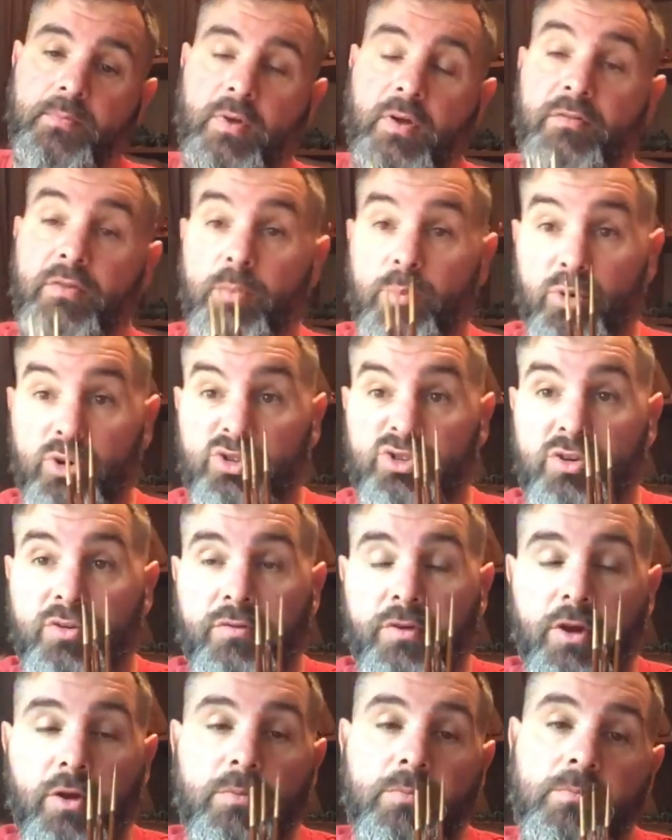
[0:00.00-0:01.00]
of the brush
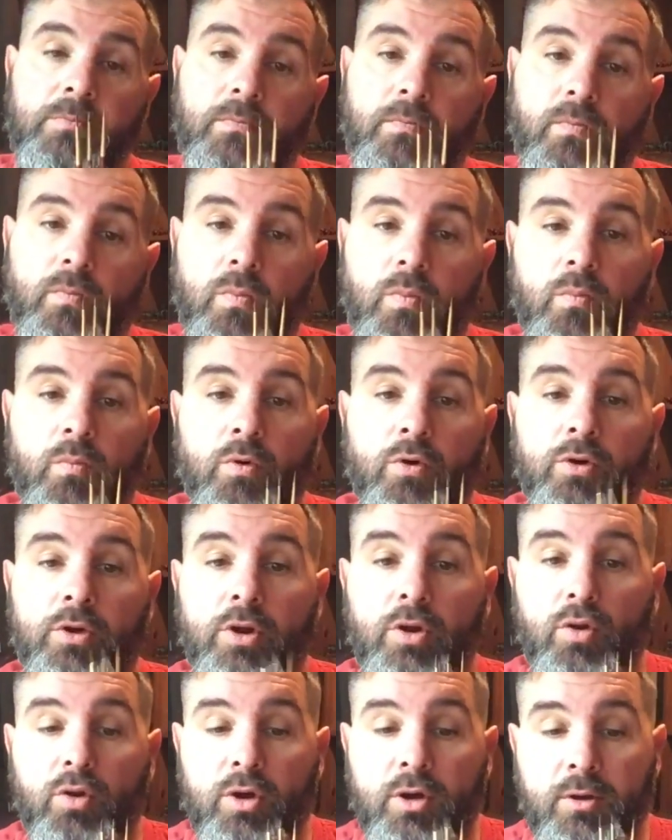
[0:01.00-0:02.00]
review, we're going
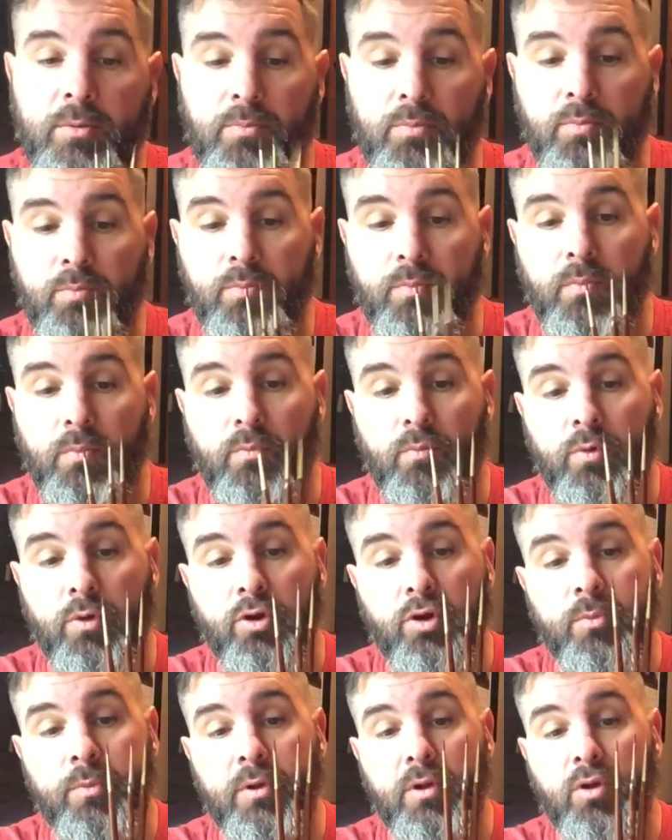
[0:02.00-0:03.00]

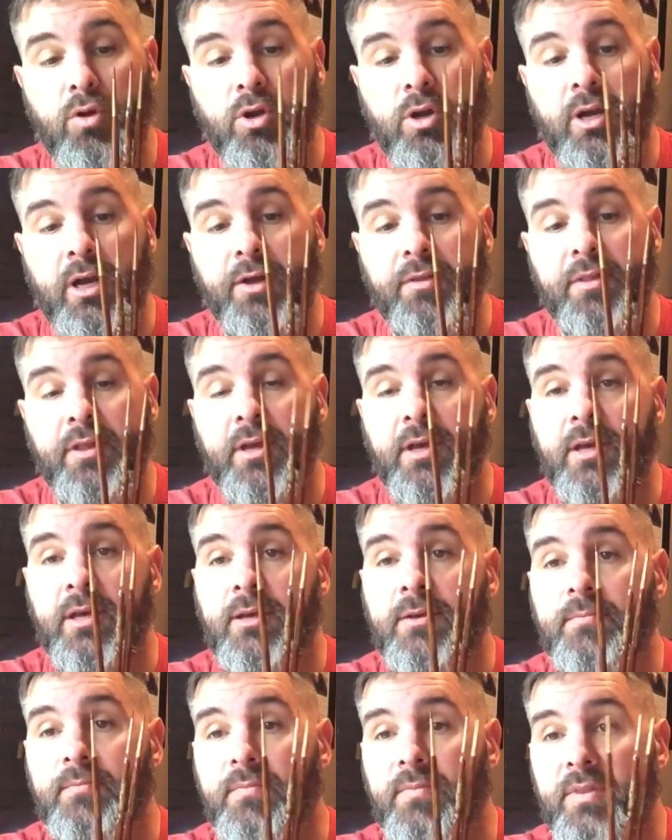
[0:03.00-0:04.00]
to be looking at the
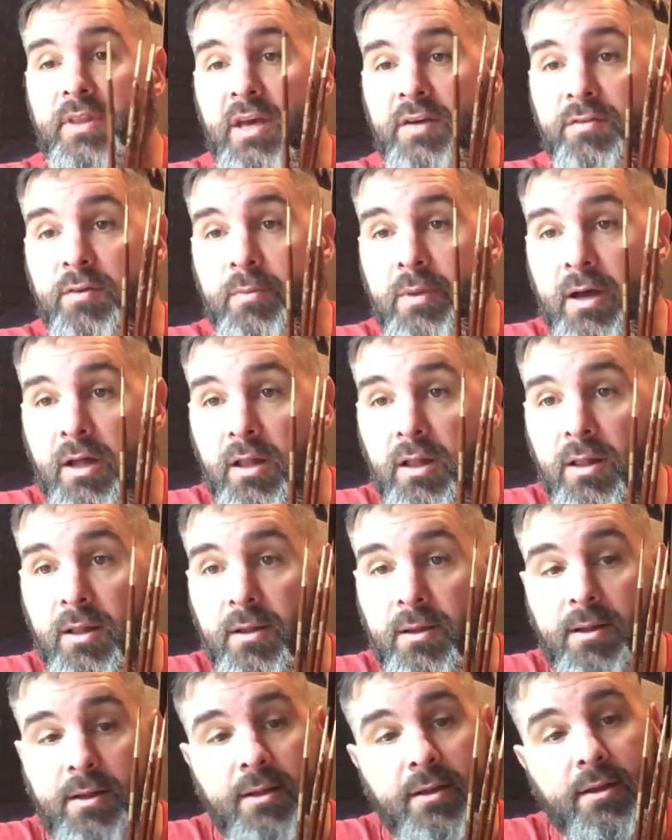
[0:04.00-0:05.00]
Eavy Metal
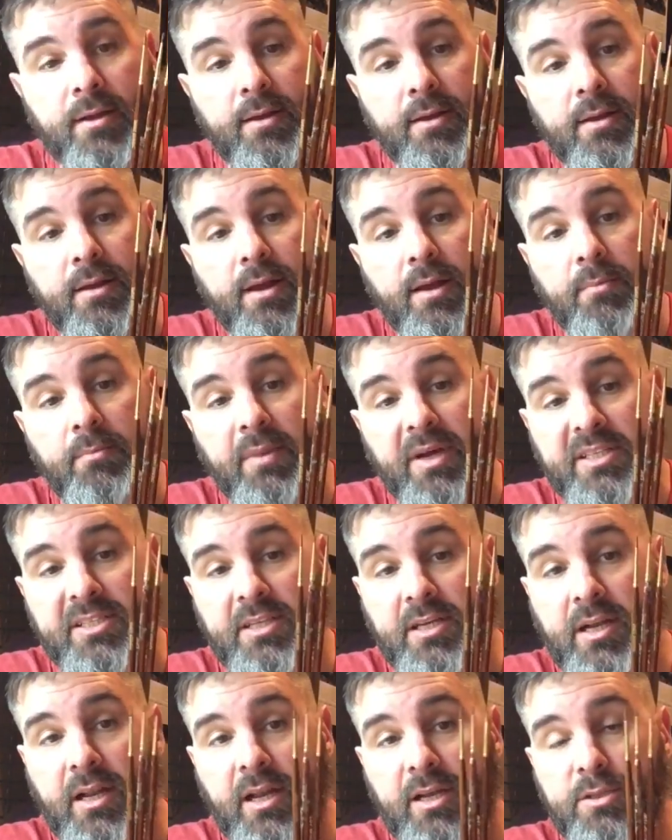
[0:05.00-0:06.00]

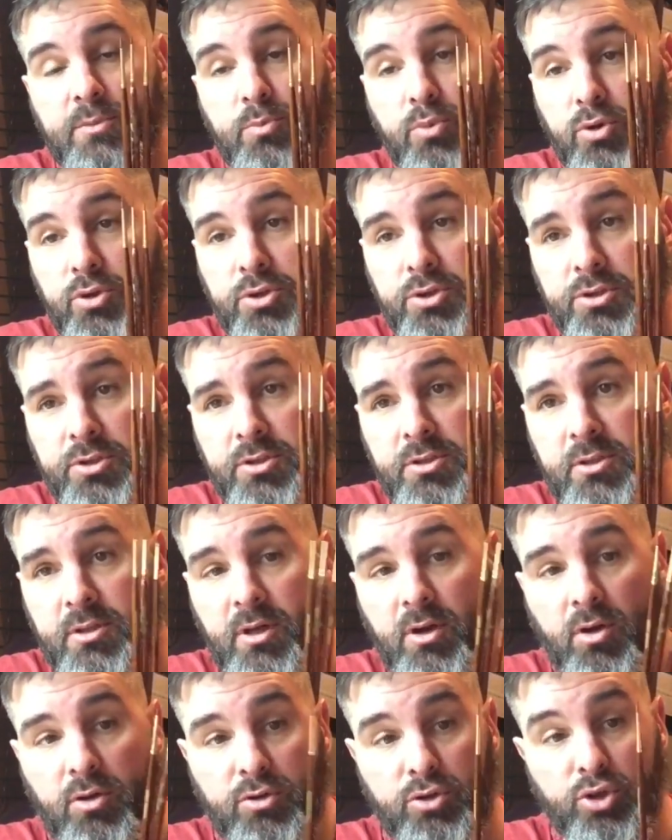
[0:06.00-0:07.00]
Masterclass brushes,
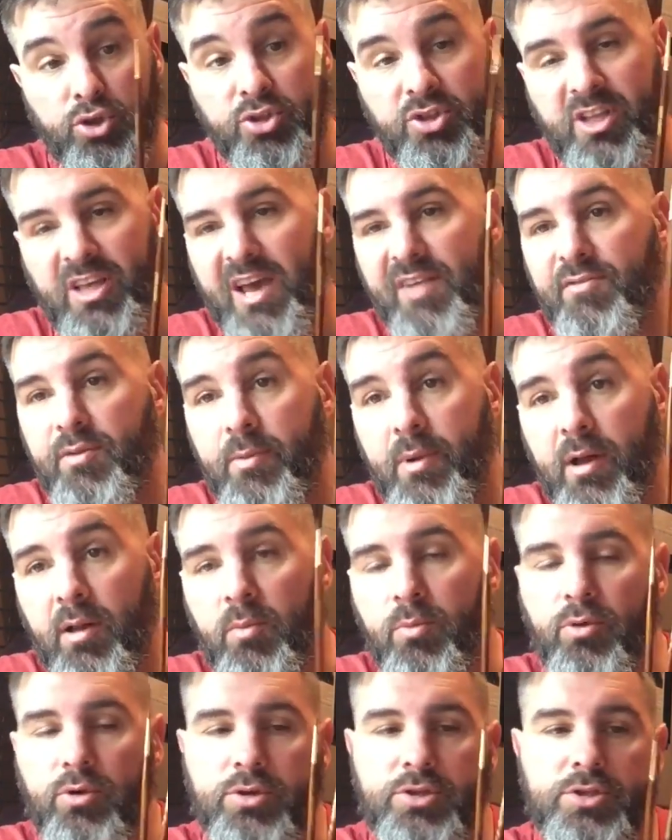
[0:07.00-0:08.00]
or just the Eavy Metal
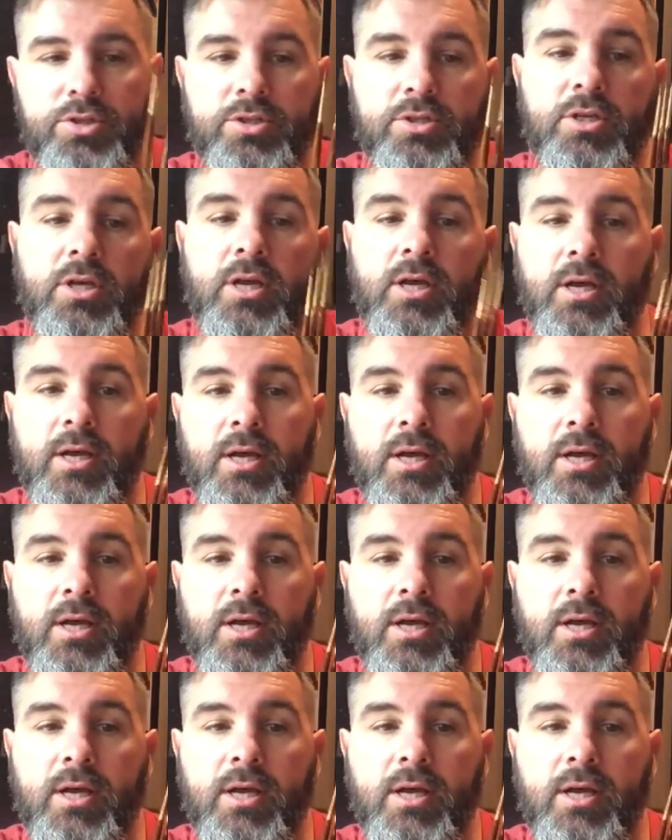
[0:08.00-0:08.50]
brushes.